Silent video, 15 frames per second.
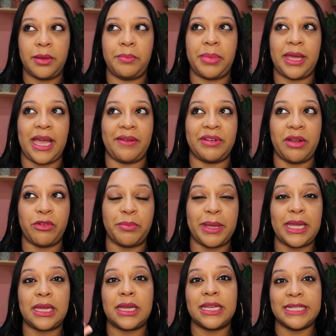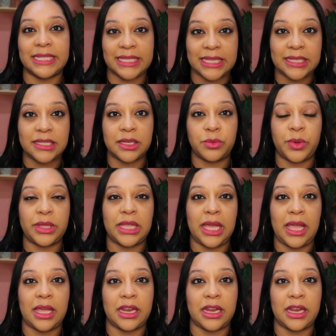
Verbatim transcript: but I've never been consistent with it.